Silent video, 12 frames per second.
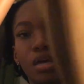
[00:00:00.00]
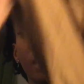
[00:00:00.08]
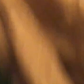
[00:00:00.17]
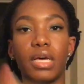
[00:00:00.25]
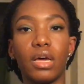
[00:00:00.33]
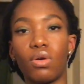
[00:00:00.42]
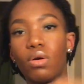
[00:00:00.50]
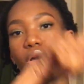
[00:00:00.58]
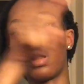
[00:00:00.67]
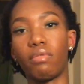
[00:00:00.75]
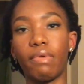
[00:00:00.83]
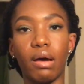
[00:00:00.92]
It's like
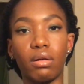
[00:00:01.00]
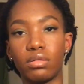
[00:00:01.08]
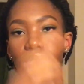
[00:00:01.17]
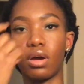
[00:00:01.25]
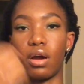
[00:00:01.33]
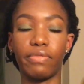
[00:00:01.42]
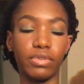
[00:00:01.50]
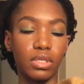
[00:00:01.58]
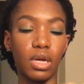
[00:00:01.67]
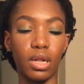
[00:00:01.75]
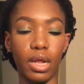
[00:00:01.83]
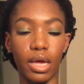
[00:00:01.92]
all around a scarf. It's
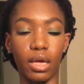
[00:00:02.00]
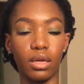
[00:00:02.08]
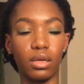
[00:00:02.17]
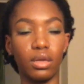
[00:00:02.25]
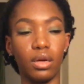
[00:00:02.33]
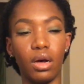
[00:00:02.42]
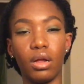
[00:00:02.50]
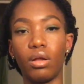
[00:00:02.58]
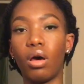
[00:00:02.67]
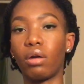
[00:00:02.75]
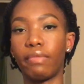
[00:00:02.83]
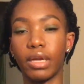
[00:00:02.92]
not like a
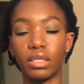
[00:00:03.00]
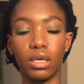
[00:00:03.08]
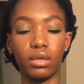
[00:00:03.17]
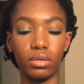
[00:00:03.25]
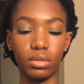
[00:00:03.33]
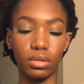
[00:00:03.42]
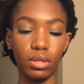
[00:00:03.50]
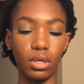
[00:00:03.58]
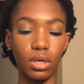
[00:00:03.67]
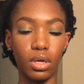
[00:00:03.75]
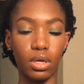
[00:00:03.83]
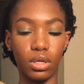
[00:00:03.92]
long rectangle.
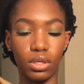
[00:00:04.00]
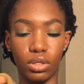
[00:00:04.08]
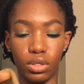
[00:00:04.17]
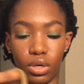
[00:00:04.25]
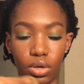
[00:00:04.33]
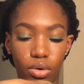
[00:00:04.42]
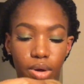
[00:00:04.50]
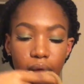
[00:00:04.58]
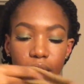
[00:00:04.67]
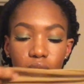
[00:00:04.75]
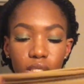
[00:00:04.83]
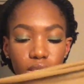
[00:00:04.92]
So I
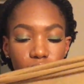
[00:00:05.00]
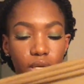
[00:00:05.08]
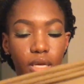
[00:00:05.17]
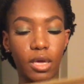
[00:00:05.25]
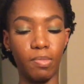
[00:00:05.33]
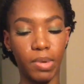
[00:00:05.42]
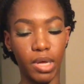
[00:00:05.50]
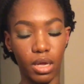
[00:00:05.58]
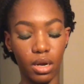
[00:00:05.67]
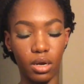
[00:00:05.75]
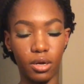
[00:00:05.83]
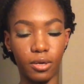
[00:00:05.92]
just keep it